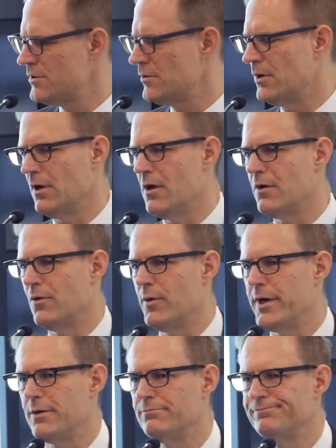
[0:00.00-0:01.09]
So all along the
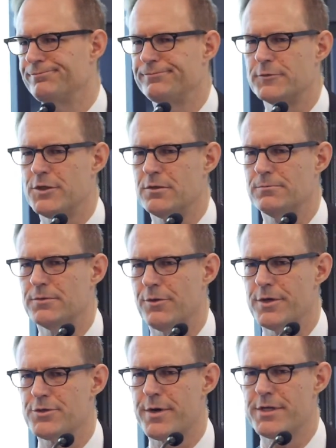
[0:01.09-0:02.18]
way, you know,
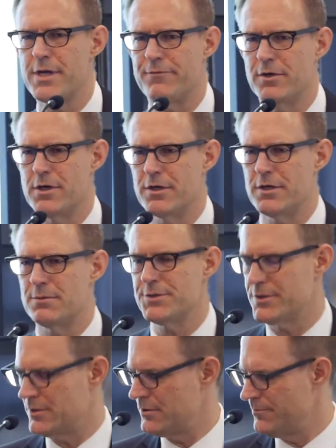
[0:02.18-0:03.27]
arrears rates haven't gone up,
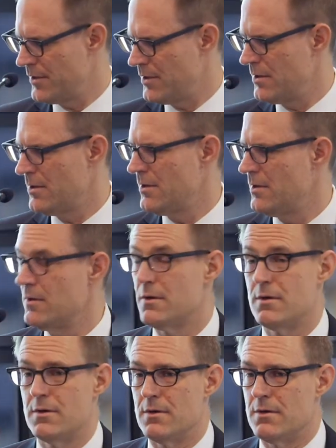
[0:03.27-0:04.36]
so
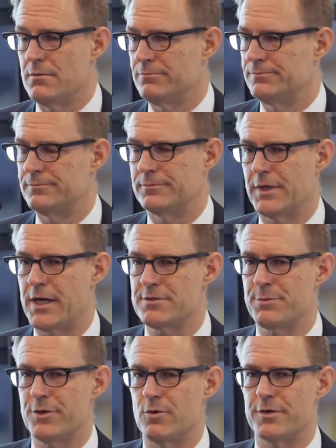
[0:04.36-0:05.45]
it
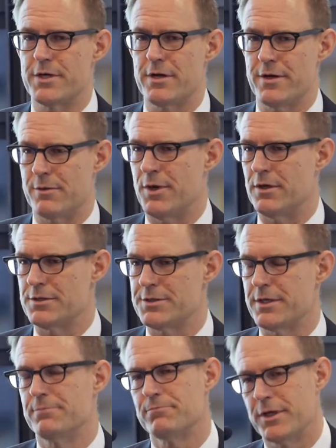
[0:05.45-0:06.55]
hasn't been over-tightening
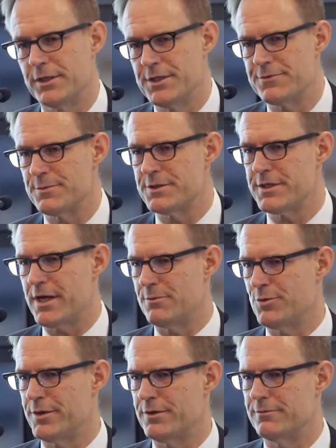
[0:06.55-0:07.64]
policy, at least from the
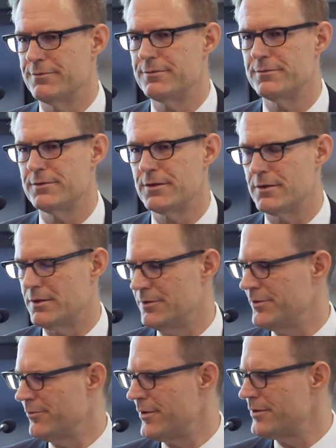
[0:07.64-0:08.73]
standpoint of
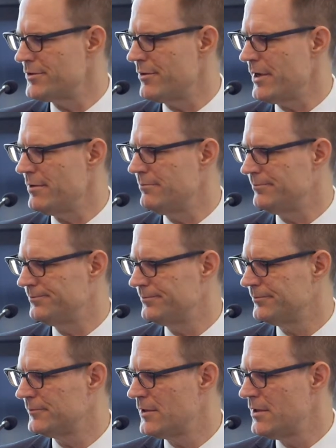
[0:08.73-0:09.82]
the arrears rate.
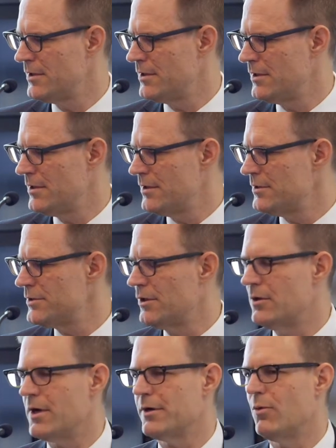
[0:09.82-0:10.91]

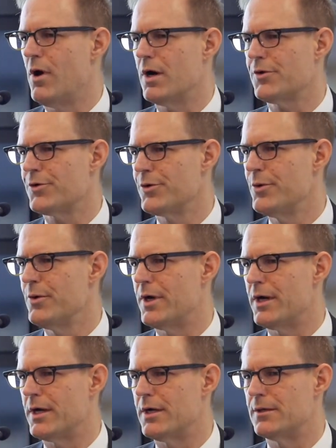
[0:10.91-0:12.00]
So I'm going to walk through,
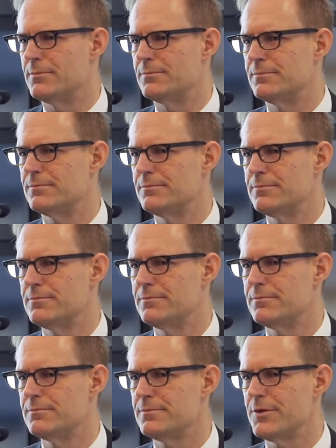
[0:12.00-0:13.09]
you
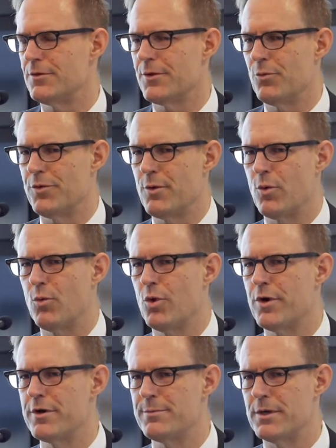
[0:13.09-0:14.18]
know, they were
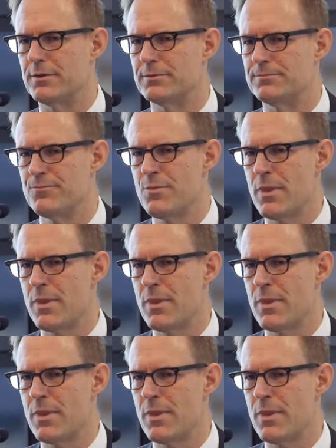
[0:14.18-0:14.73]
worried about